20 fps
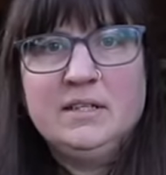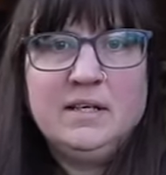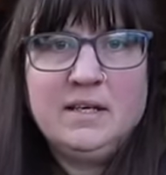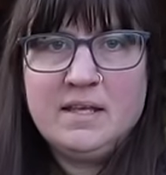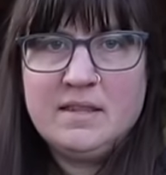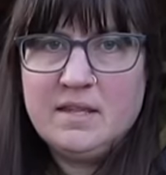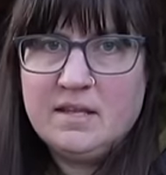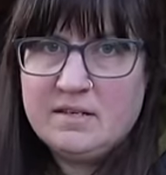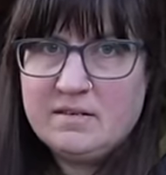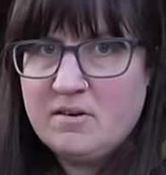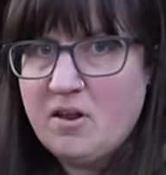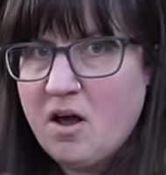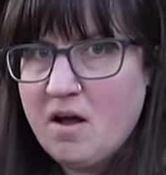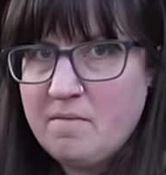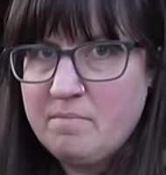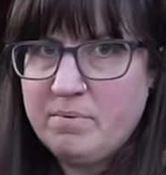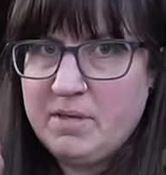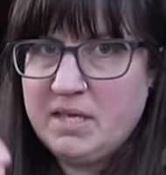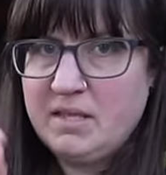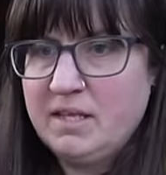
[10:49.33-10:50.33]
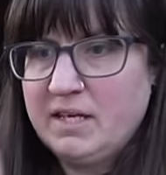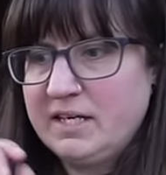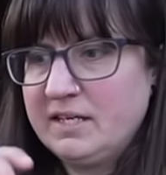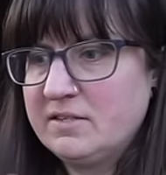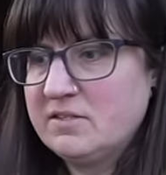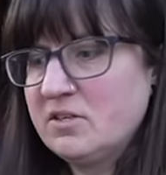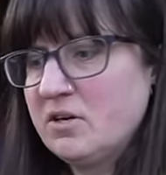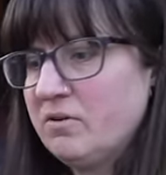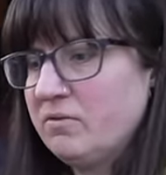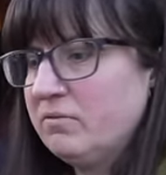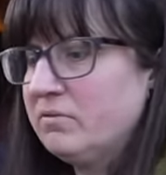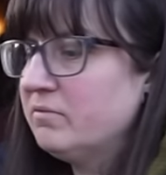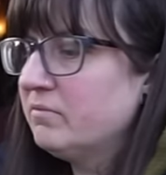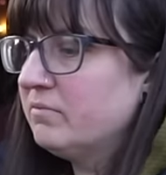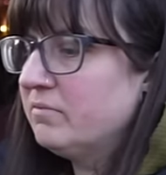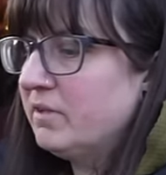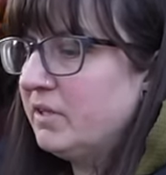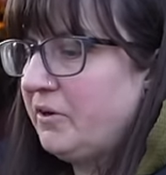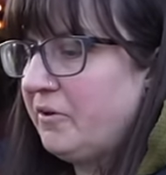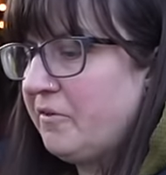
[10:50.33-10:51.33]
and then not be like its own
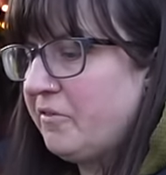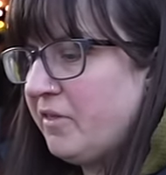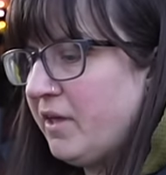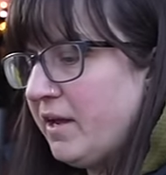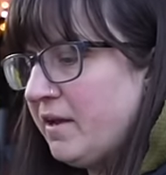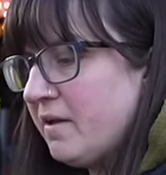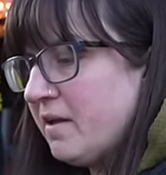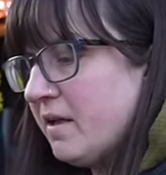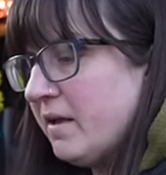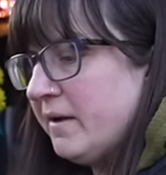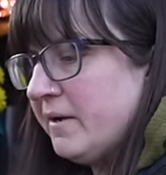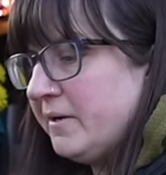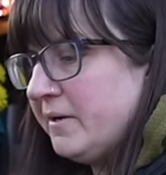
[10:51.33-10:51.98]
little thing.